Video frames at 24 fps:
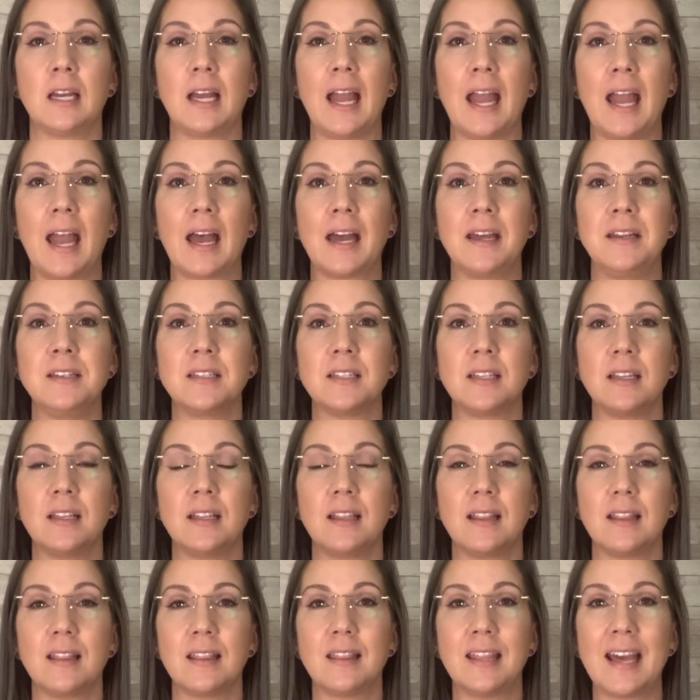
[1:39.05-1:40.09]
And
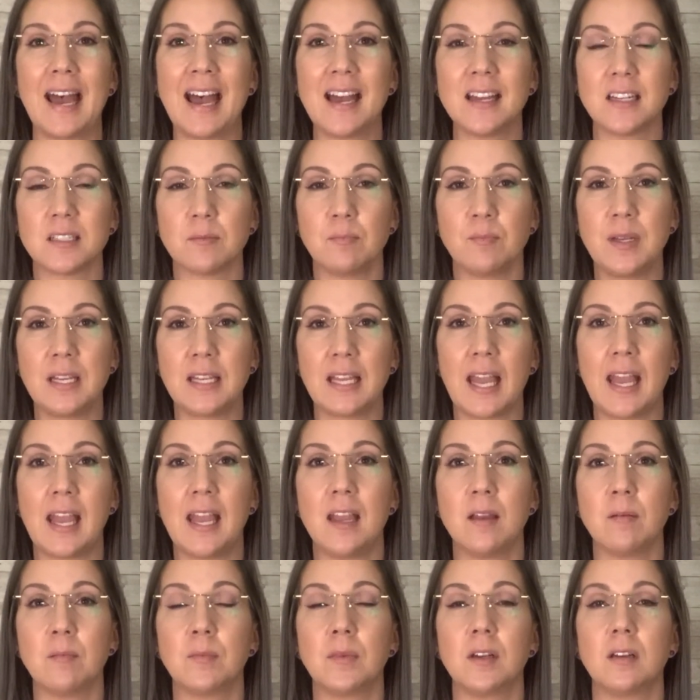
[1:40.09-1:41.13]
that
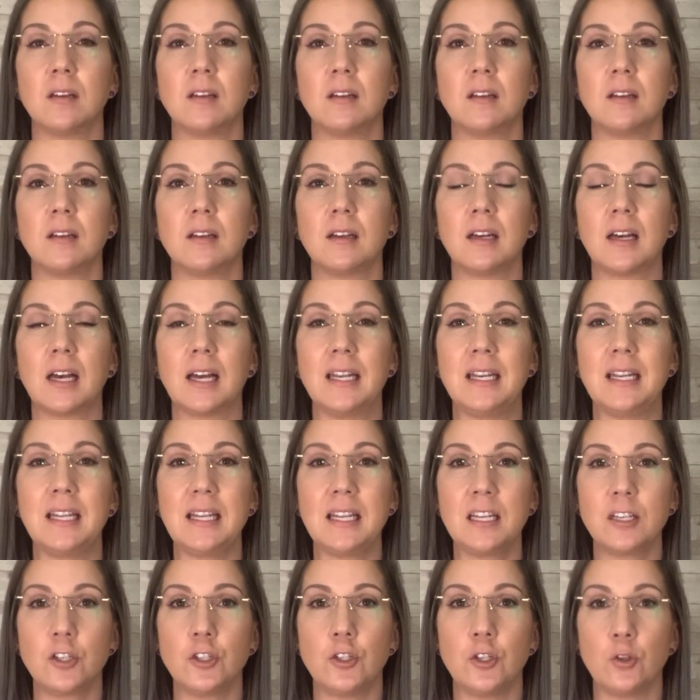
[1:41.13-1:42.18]
became an
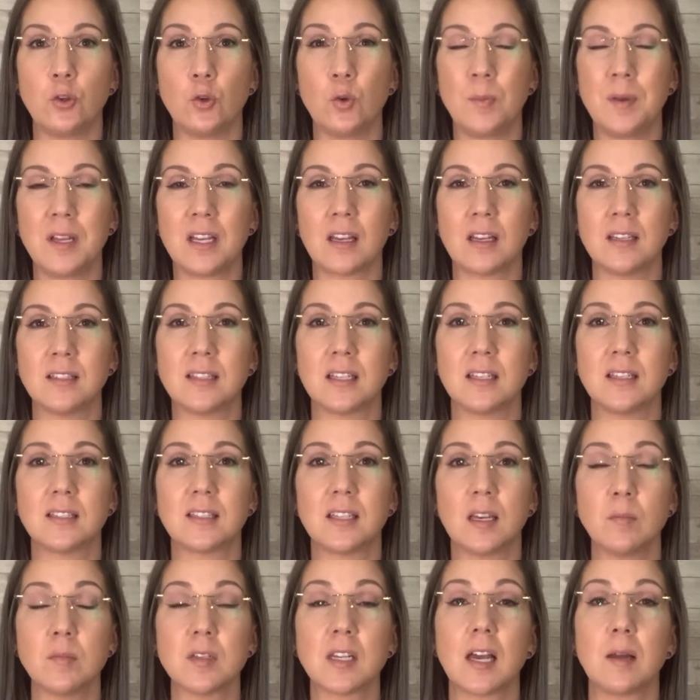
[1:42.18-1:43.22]
issue because
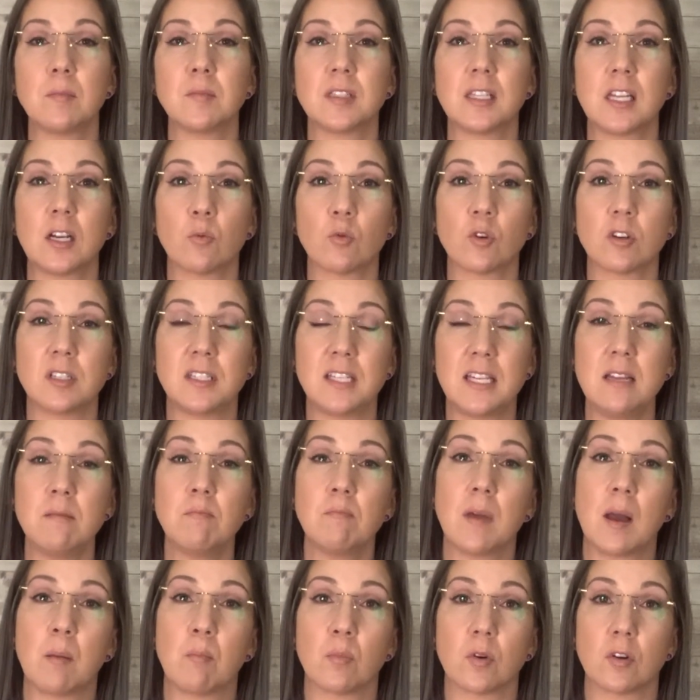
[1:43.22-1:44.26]
sometimes there were team
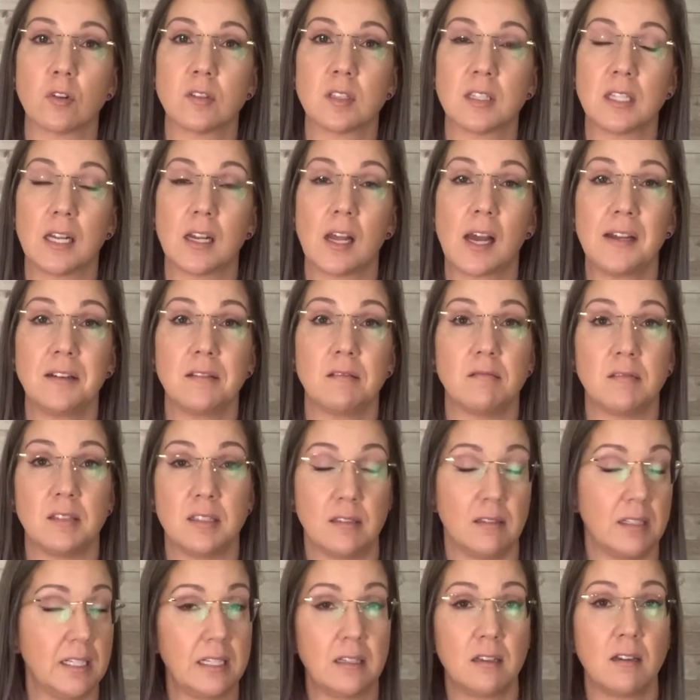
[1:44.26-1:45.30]
members that I
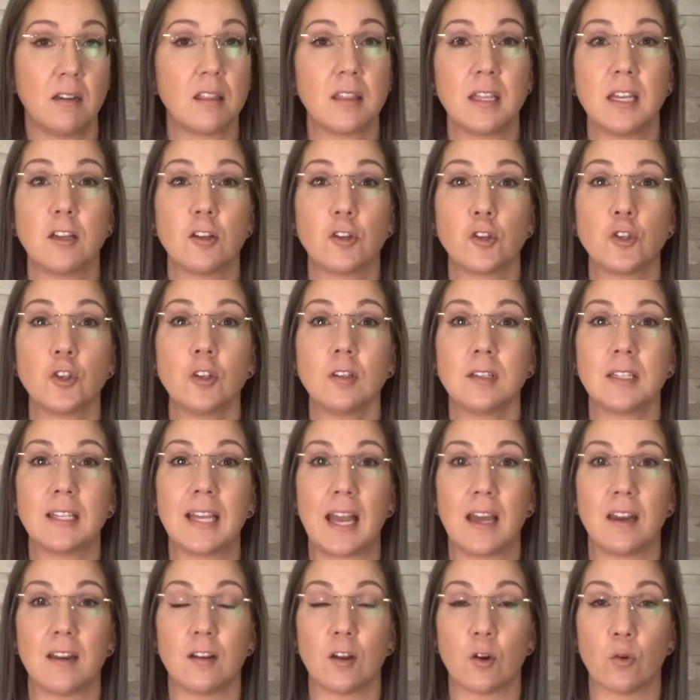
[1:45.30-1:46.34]
didn't think should
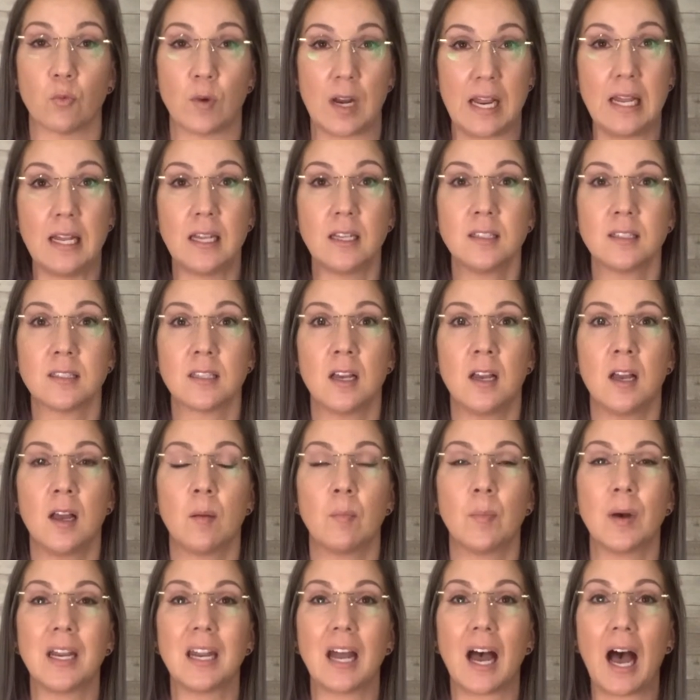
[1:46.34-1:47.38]
get a raise,
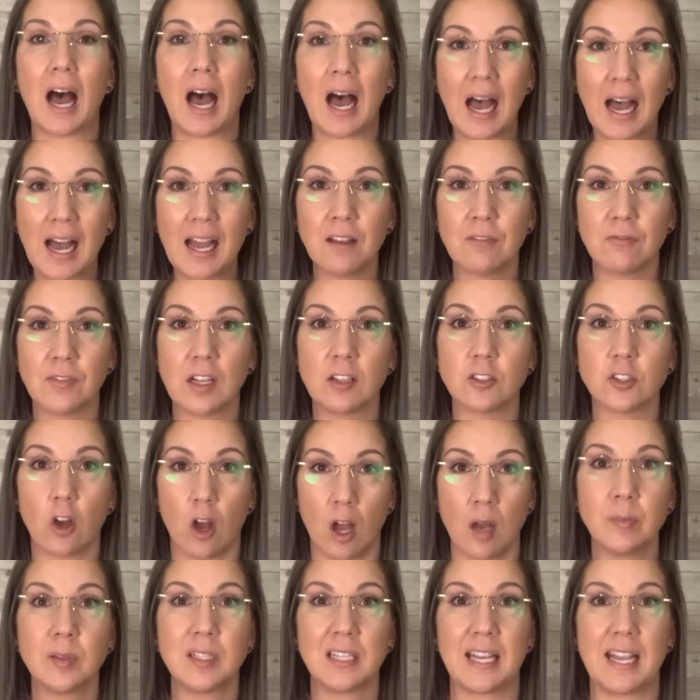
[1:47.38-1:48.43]
but I felt
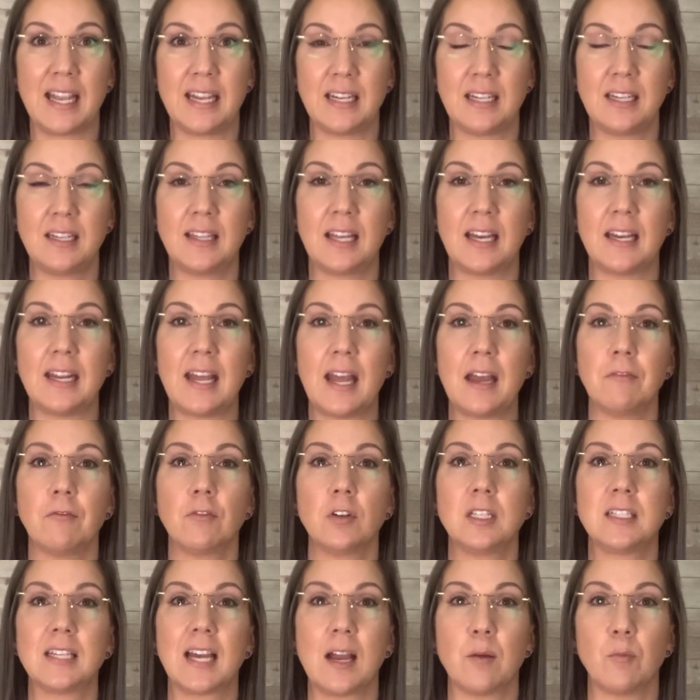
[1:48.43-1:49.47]
obligated that
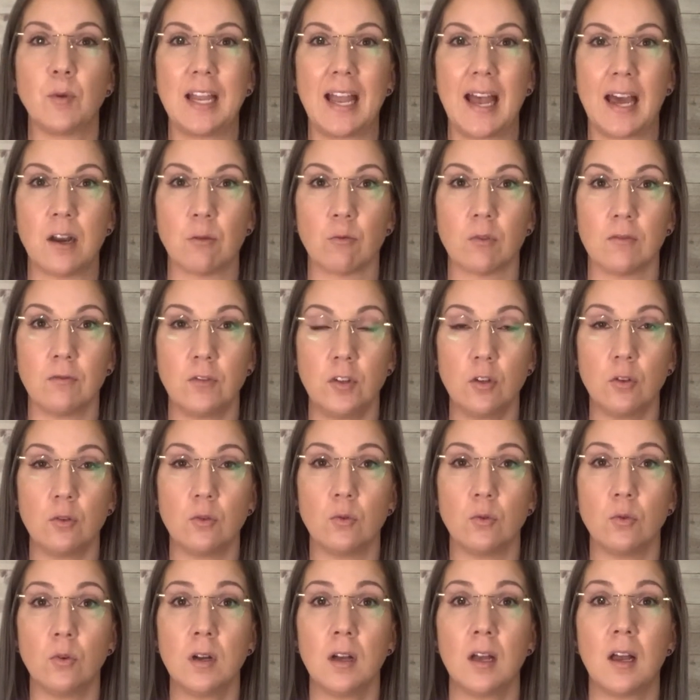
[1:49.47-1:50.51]
every time we had a
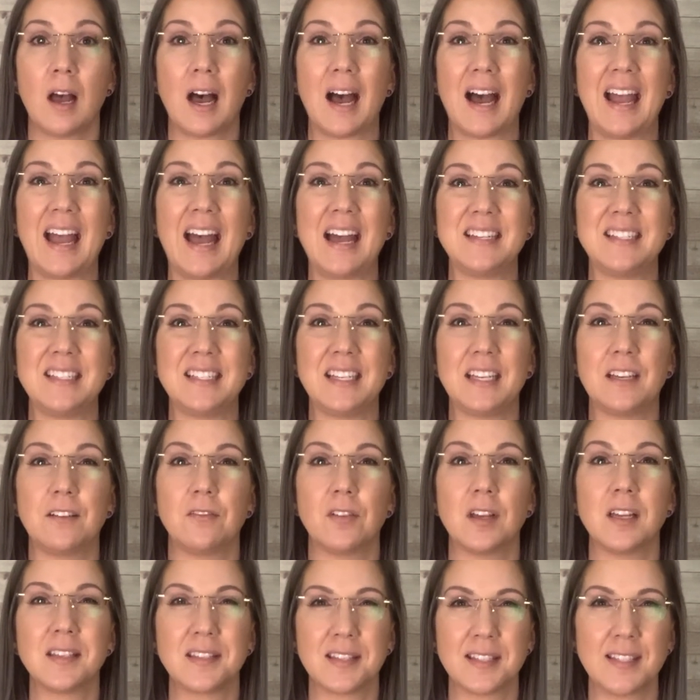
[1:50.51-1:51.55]
review, I had to give
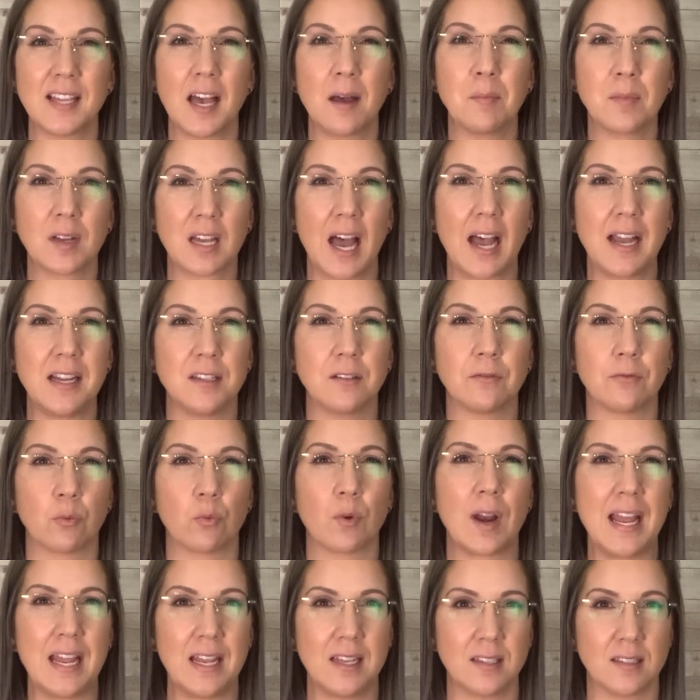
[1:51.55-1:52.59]
some kind of
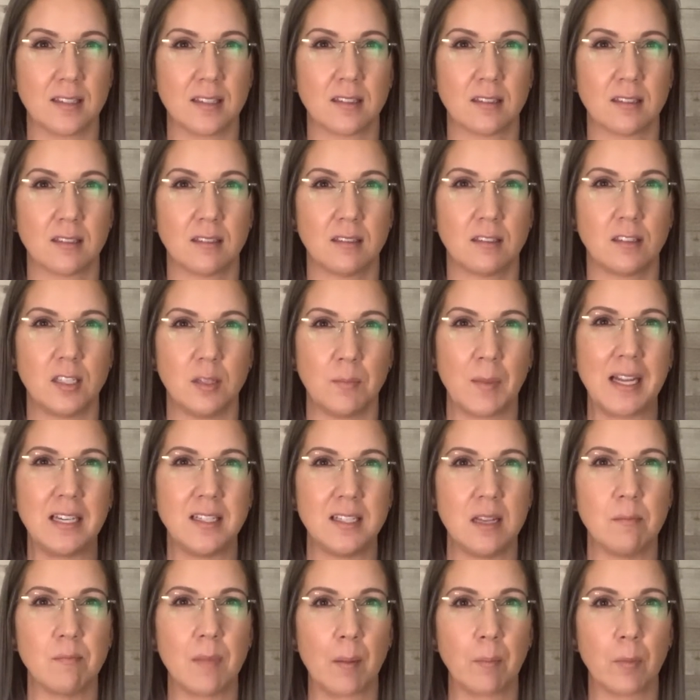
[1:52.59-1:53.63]
raise to my
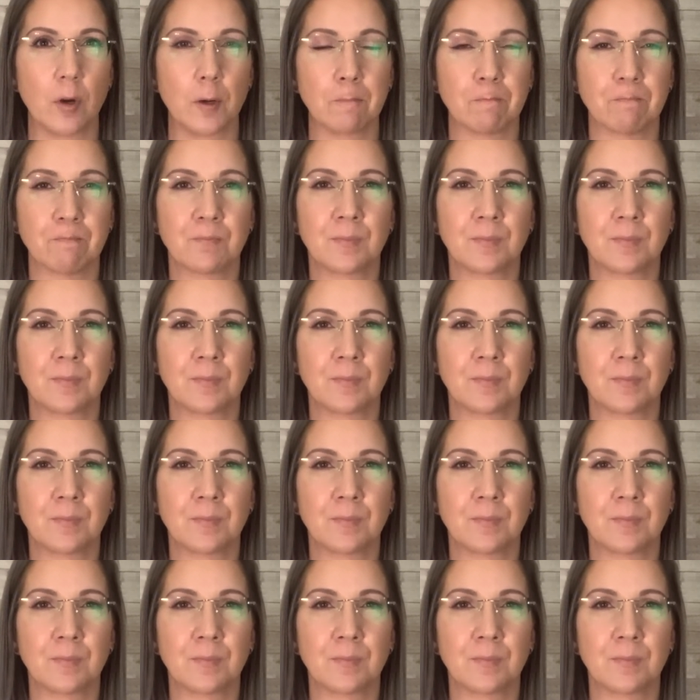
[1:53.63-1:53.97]
team member.